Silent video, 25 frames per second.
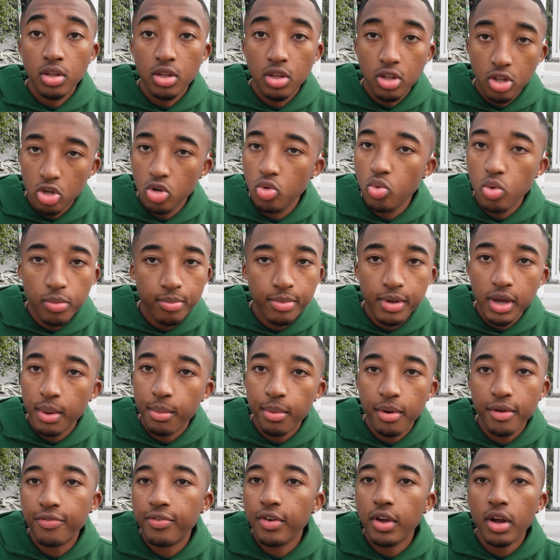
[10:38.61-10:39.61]
you will be
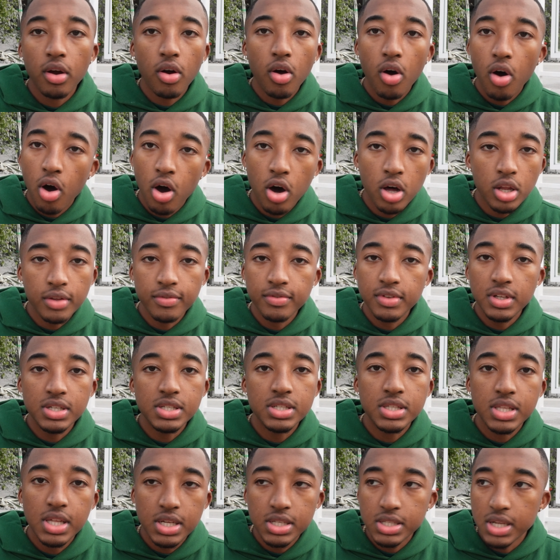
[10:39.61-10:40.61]
able to figure all of
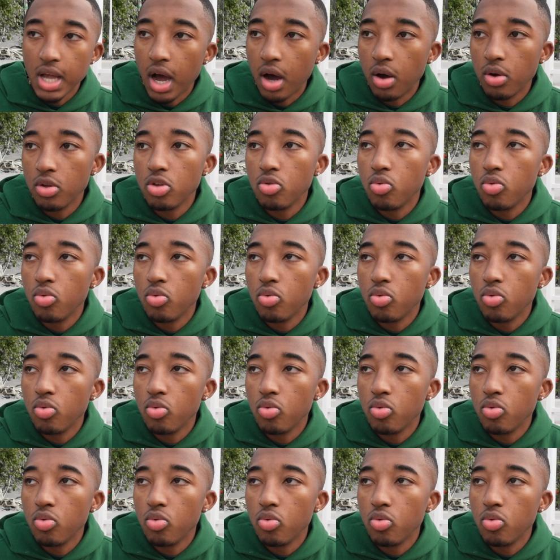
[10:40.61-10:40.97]
these things out.